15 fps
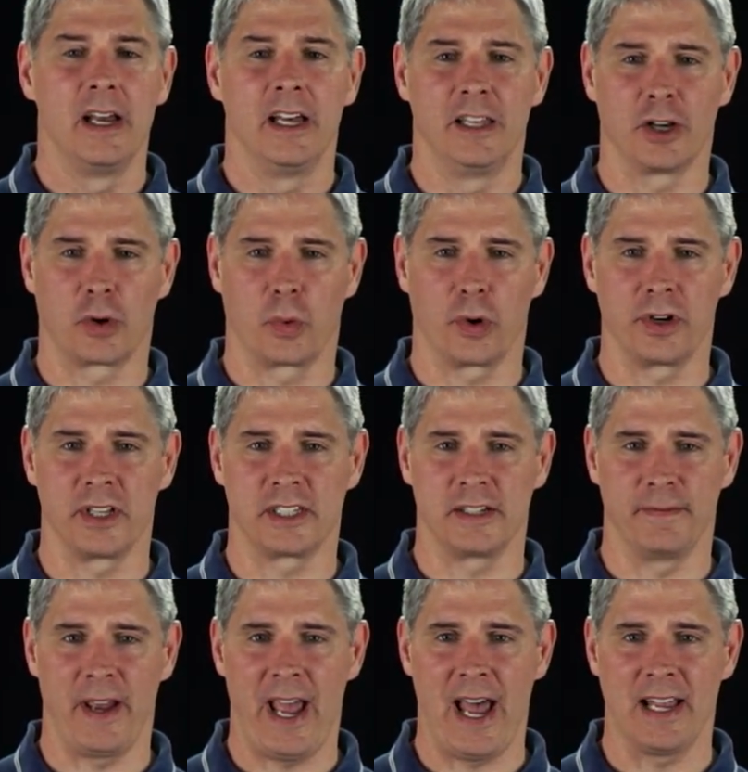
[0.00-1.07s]
In the coordinates
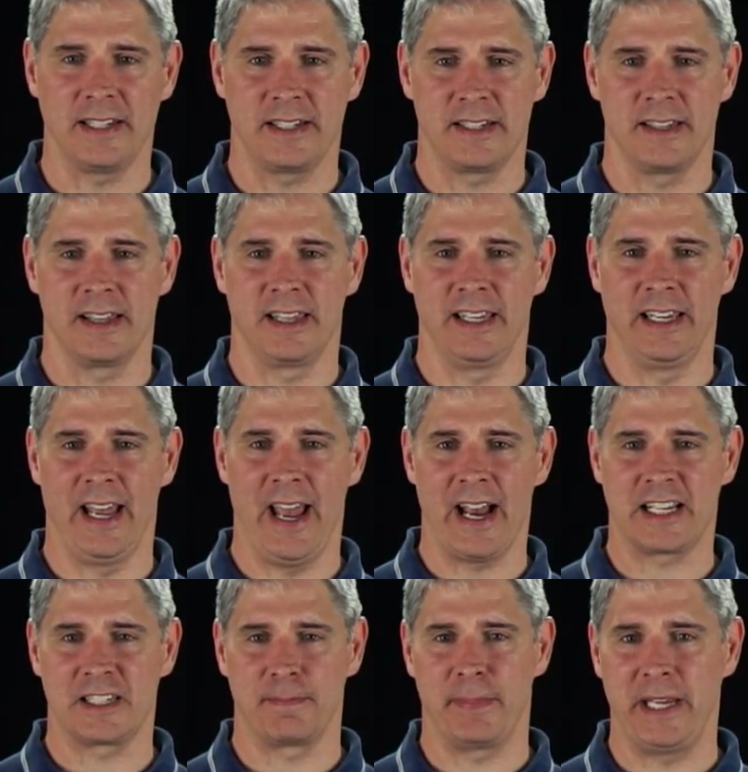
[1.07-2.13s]
of S, the
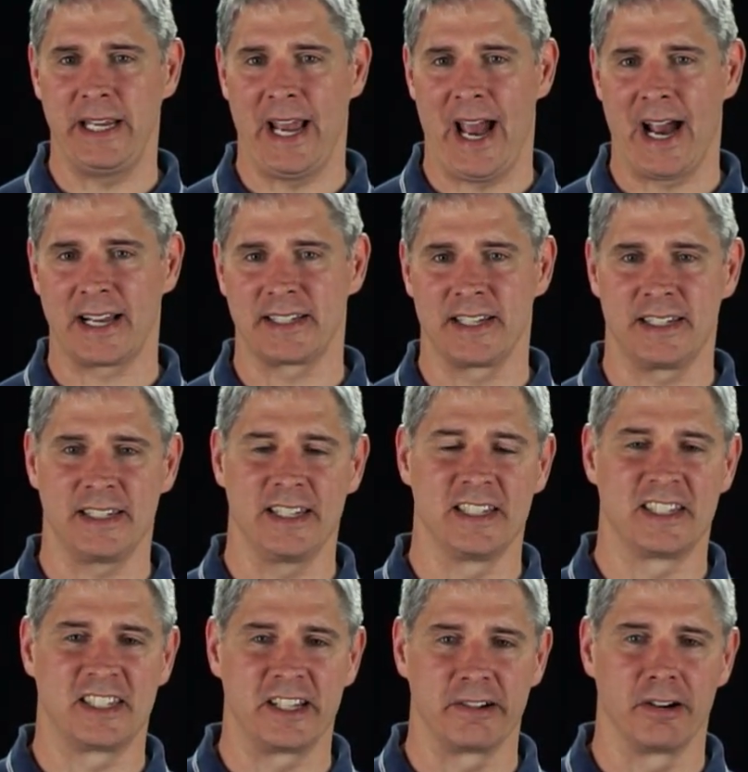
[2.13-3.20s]
xb axis is
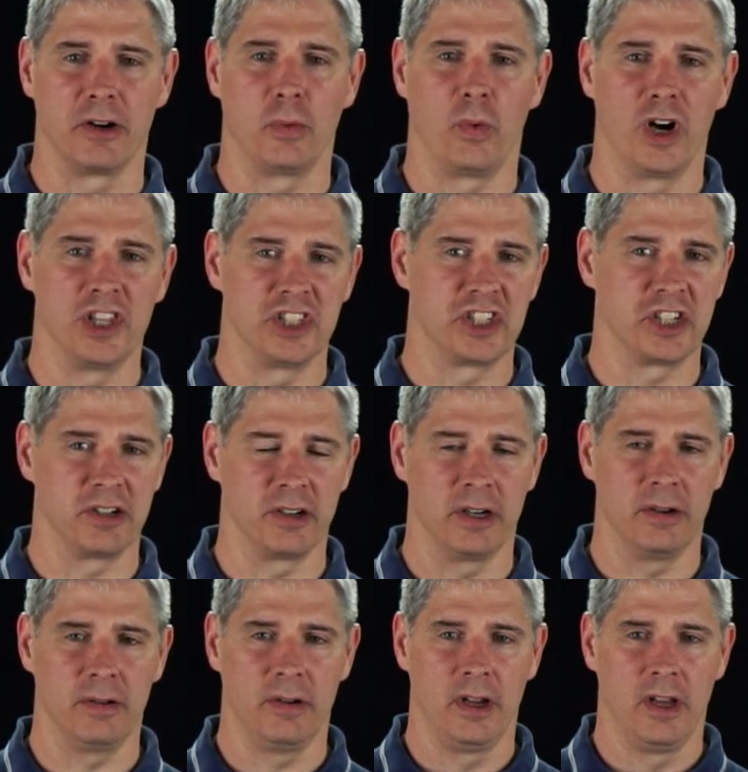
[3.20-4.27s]
0, 1,
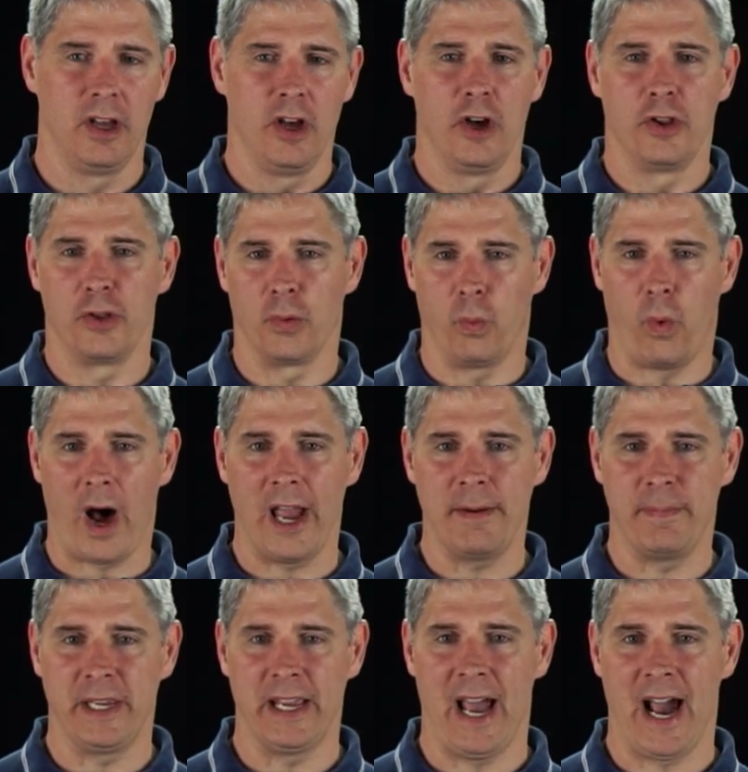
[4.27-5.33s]
0. The
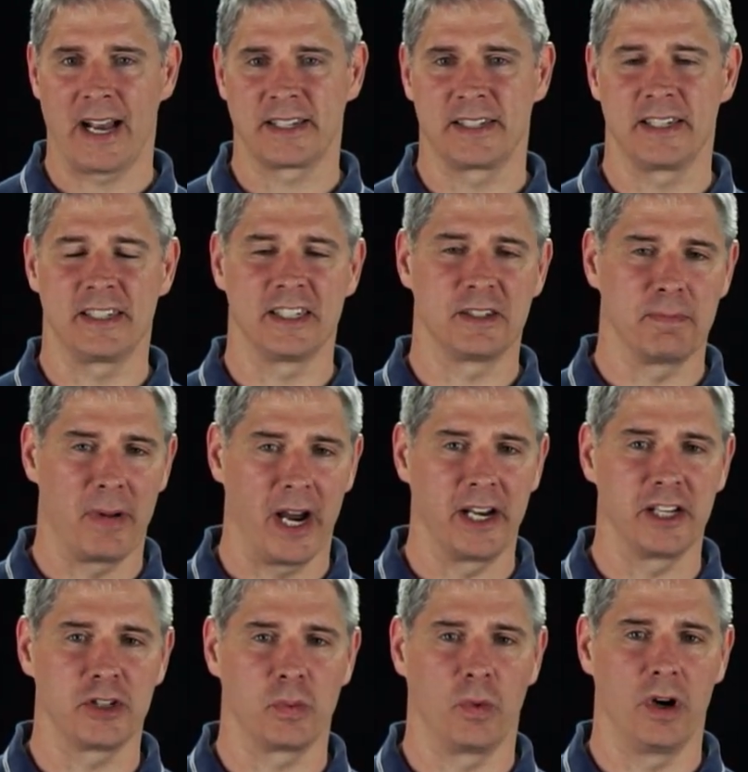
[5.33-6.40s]
yb axis is
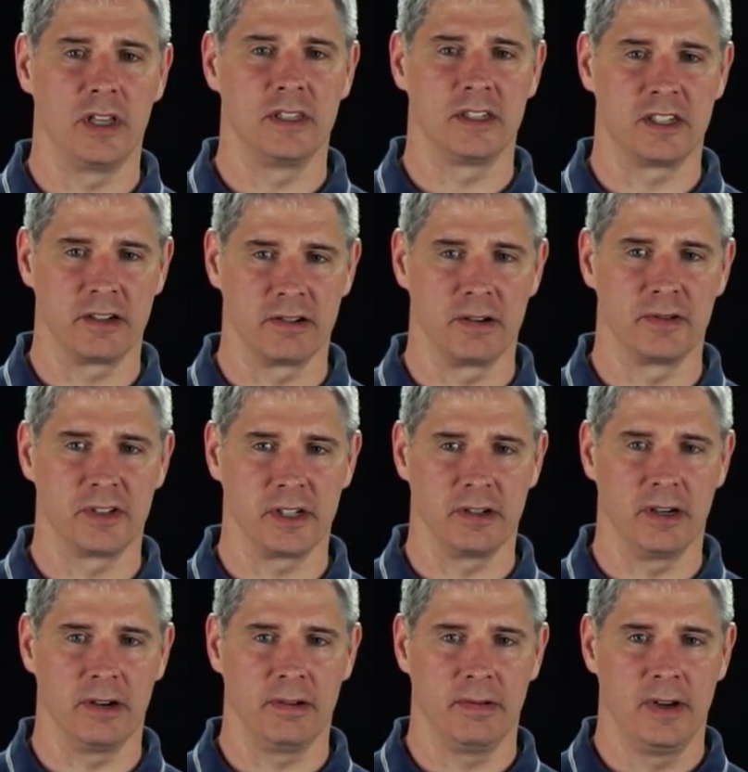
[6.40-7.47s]
minus 1, 0,
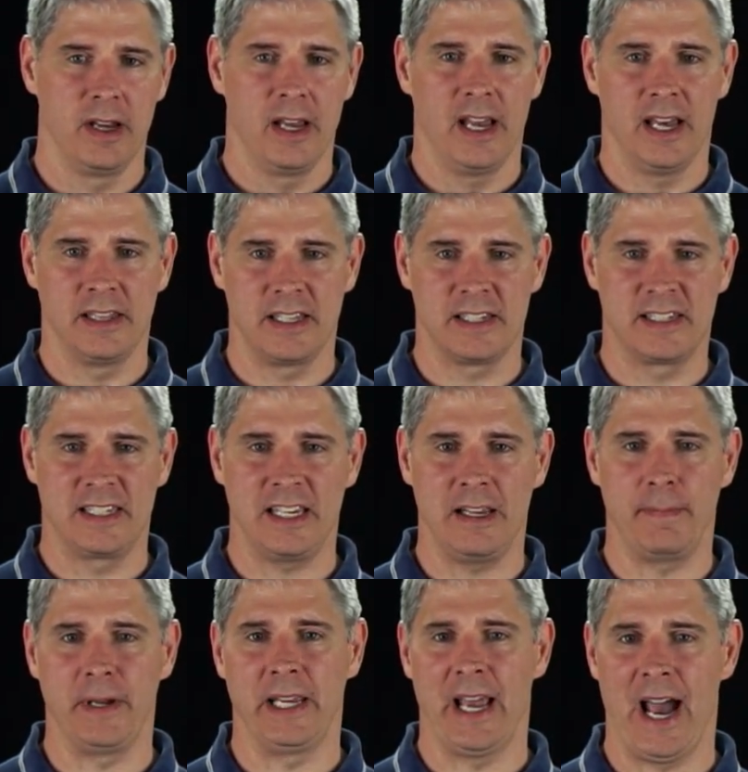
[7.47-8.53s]
0. And the
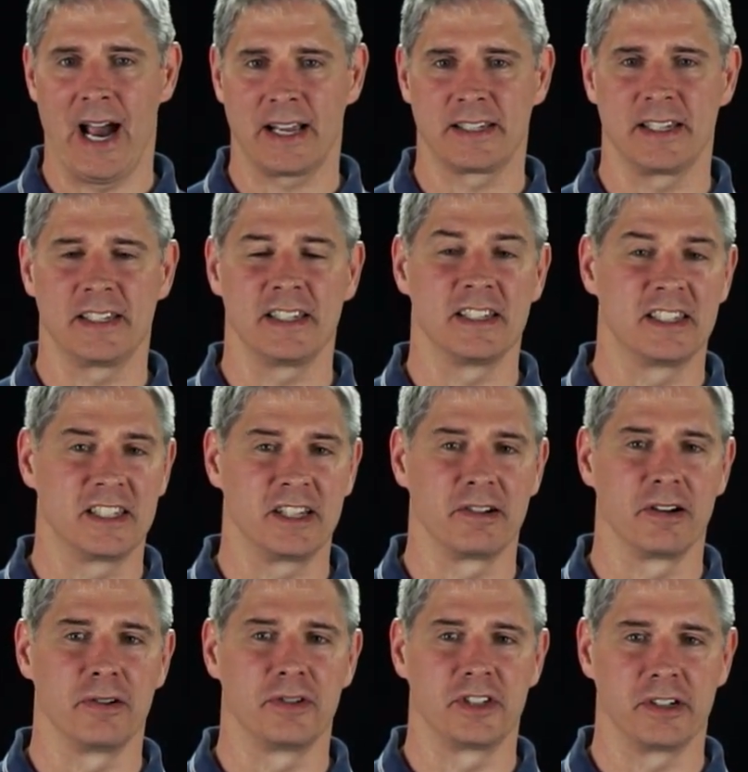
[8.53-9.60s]
zb axis is
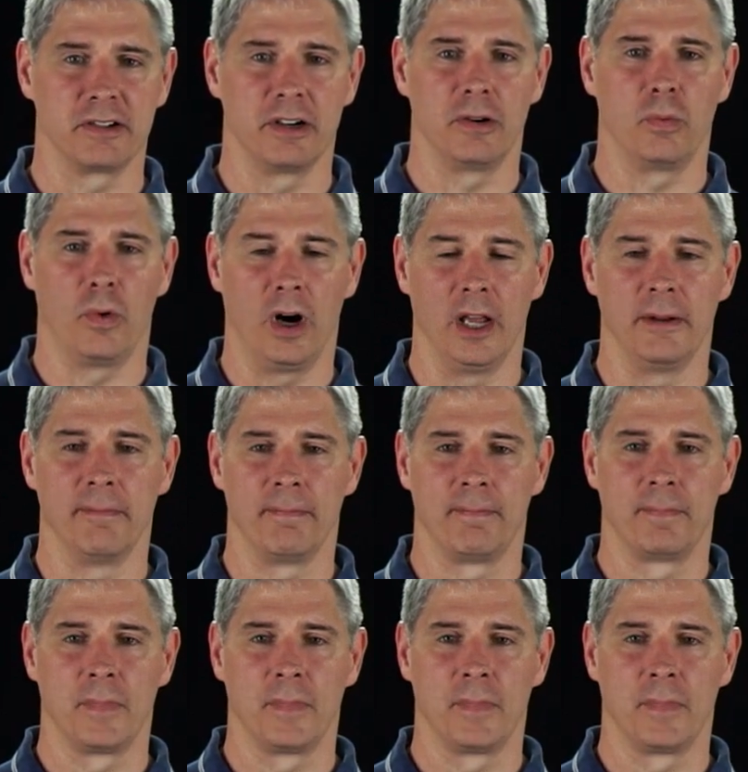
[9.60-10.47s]
0, 0, 1.